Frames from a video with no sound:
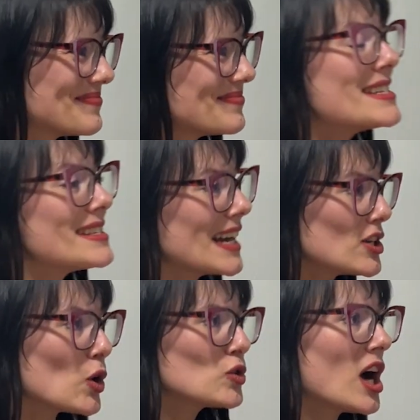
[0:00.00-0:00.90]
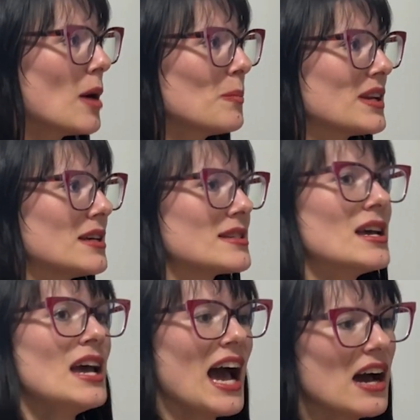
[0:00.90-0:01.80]
State-owned companies
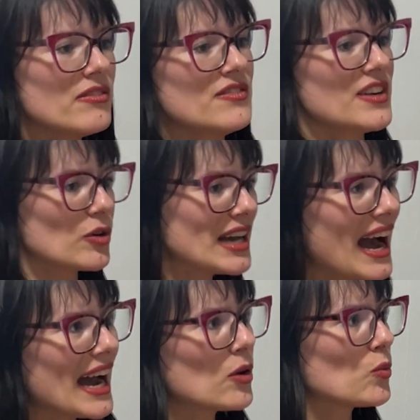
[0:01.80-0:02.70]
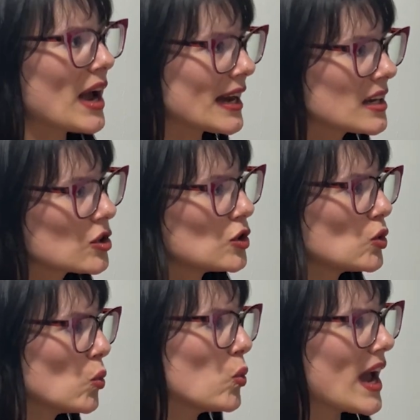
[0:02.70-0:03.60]
have a very
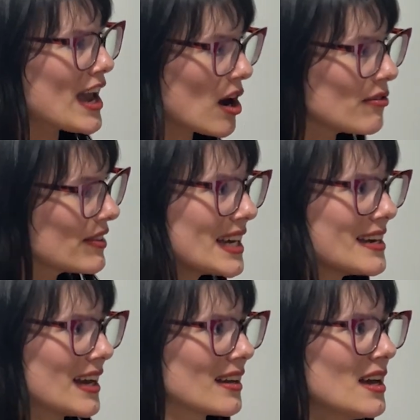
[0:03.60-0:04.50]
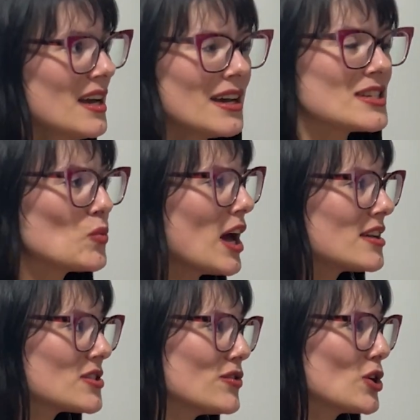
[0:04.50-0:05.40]
hierarchical way of leading, as well
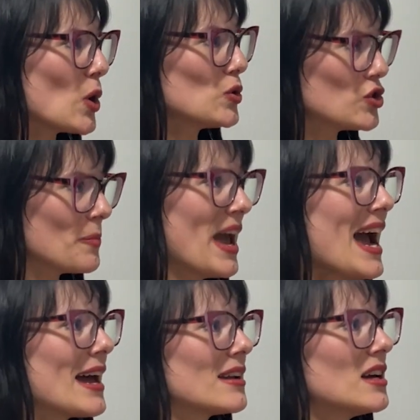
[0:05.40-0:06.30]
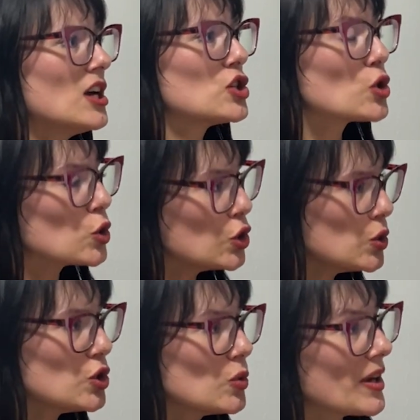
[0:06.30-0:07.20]
as if you go to Japan. So you
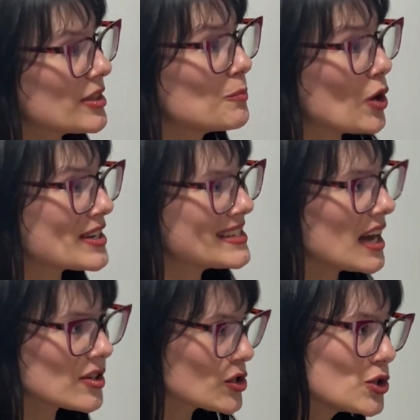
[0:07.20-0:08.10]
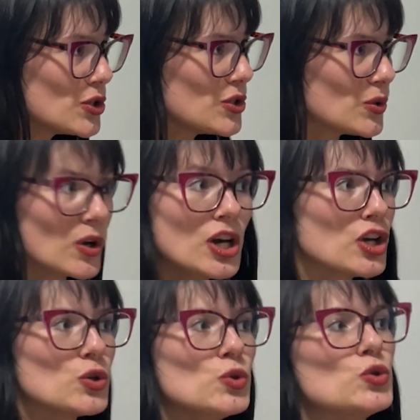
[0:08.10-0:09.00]
do what the boss tells you to do.
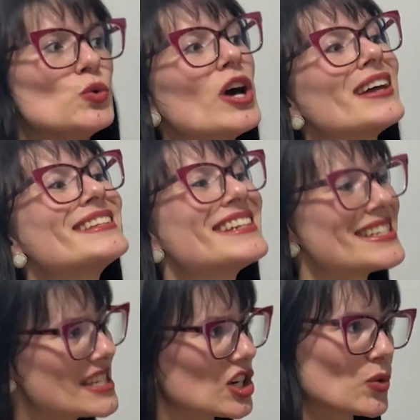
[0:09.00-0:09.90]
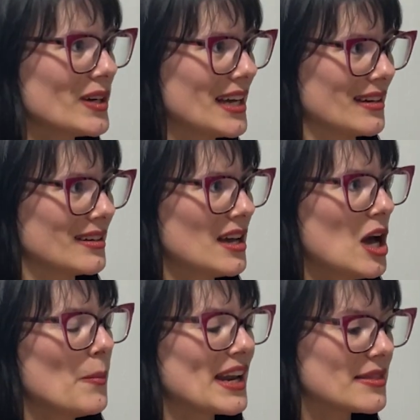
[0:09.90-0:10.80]
You do not disagree.
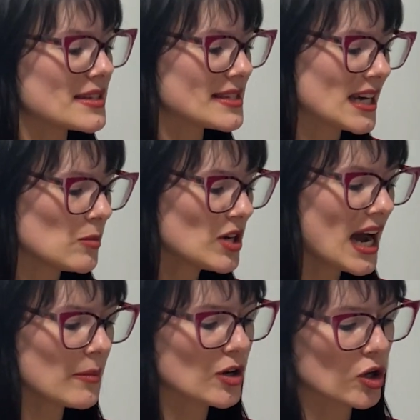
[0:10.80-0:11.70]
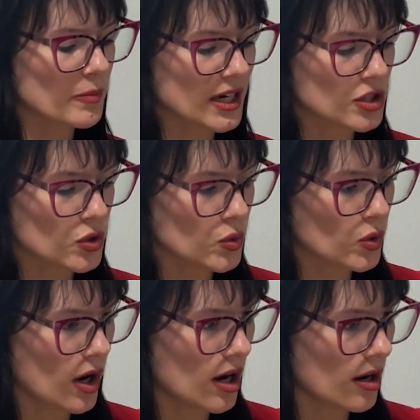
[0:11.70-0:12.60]
But at the same time, going back
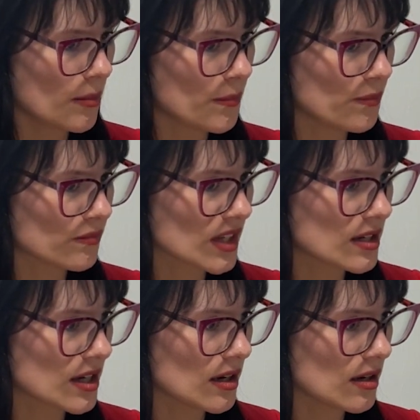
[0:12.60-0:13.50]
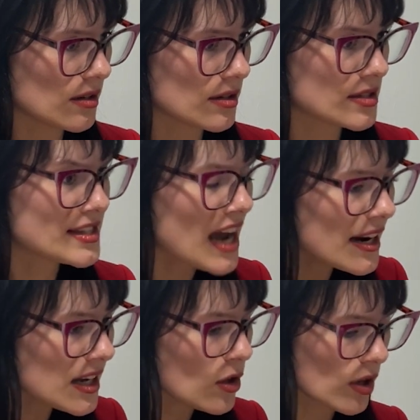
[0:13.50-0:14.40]
to the
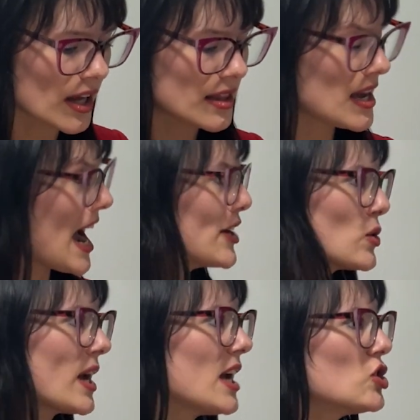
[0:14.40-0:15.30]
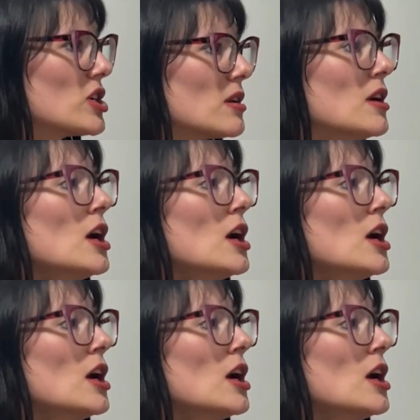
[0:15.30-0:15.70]
study or like the education,